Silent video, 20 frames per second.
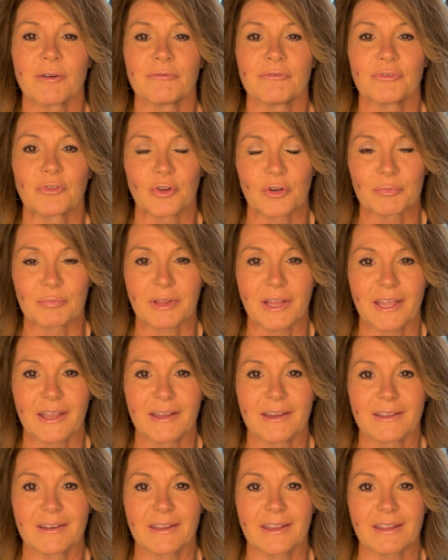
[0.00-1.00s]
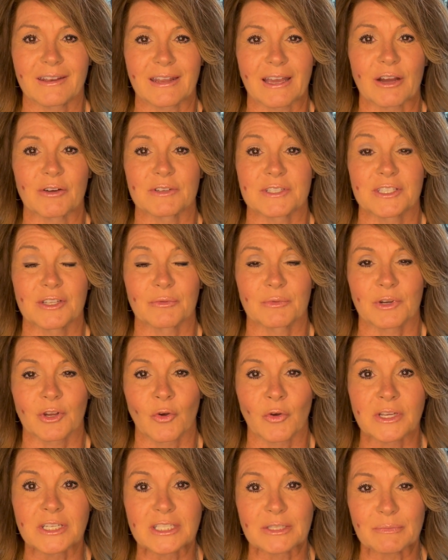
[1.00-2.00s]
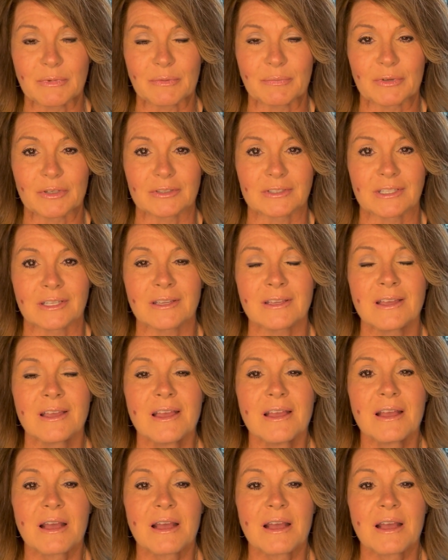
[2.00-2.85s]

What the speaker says: floor plan and house that we're going to be building.